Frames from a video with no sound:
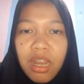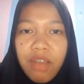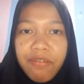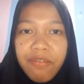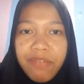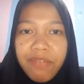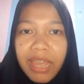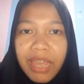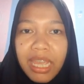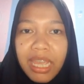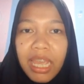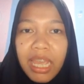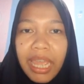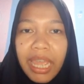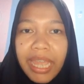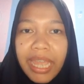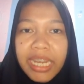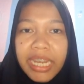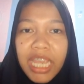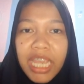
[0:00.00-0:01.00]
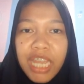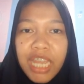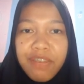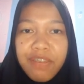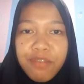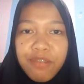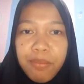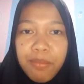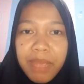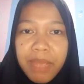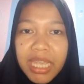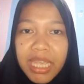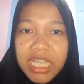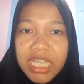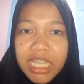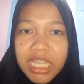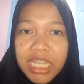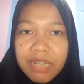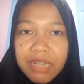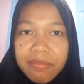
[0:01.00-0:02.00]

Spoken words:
fact and information.